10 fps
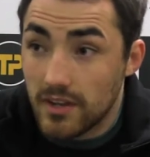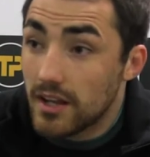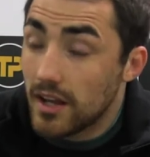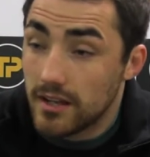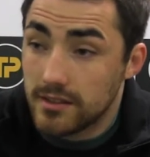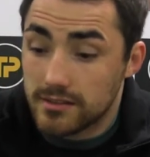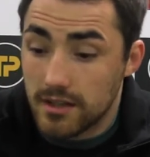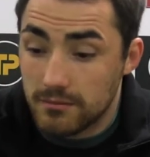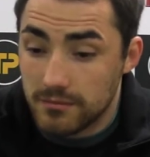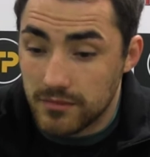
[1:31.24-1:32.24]
Yeah, he's
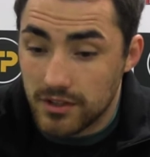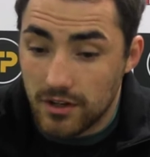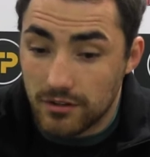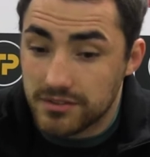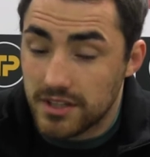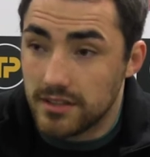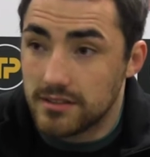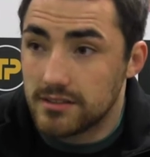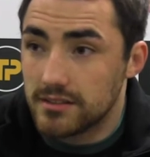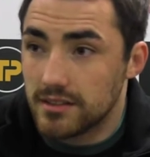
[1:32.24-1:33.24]
you know, obviously
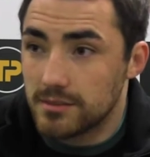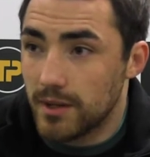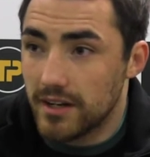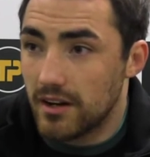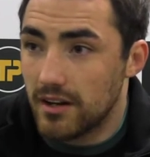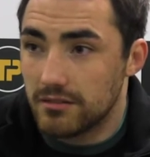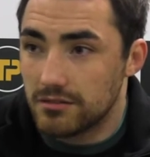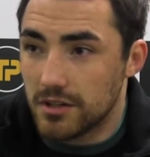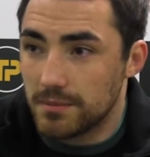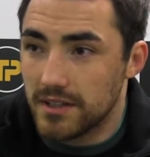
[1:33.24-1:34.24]
he's played high
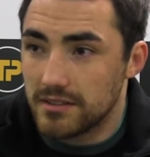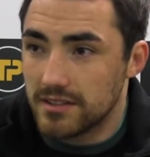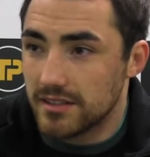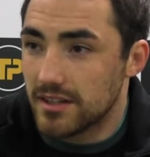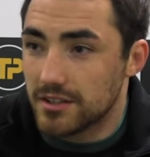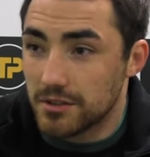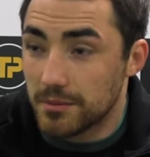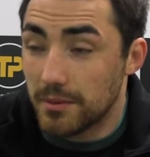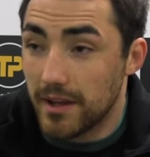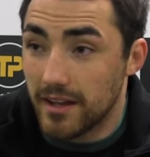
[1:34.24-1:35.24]
level rugby. He's an international
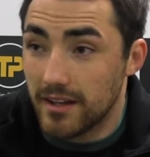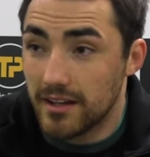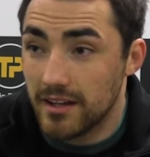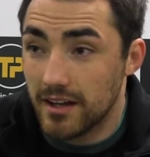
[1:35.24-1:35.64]
rugby player.